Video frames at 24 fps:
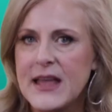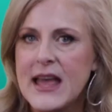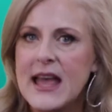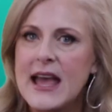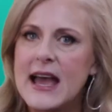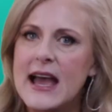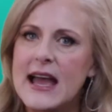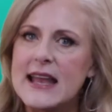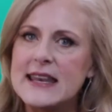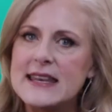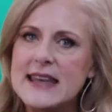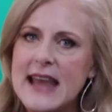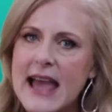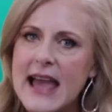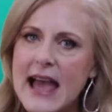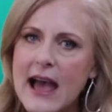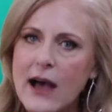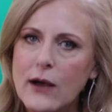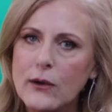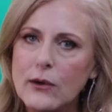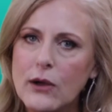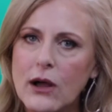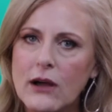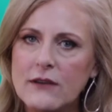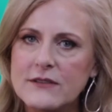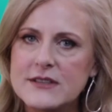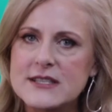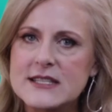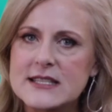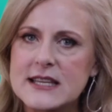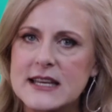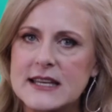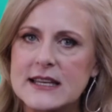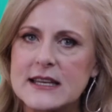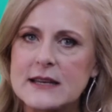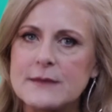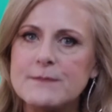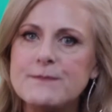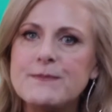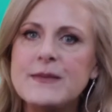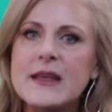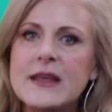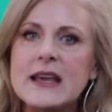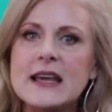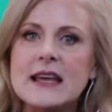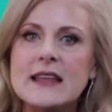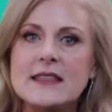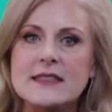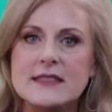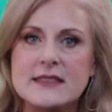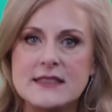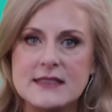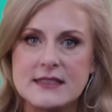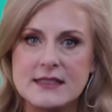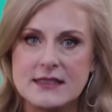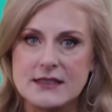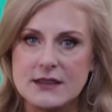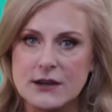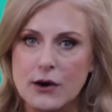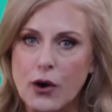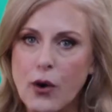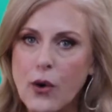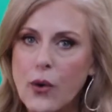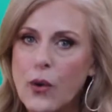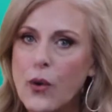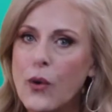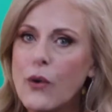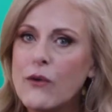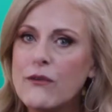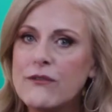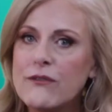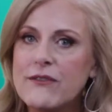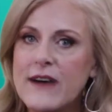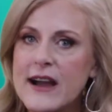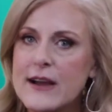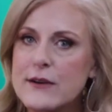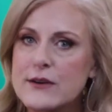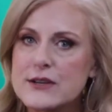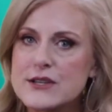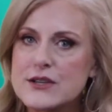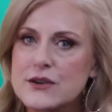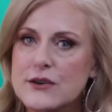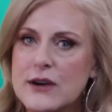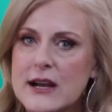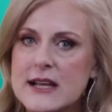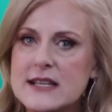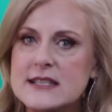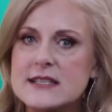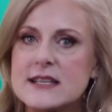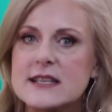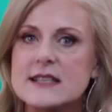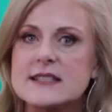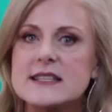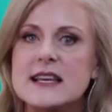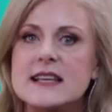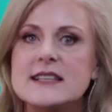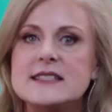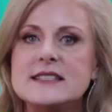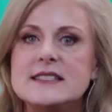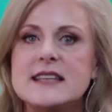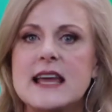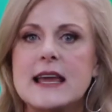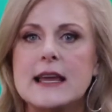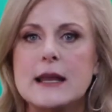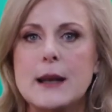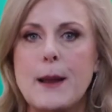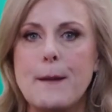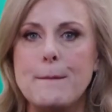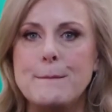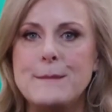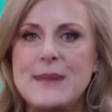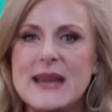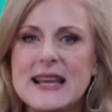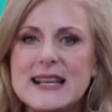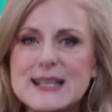And now all of a sudden, the whole virus crisis has taken a big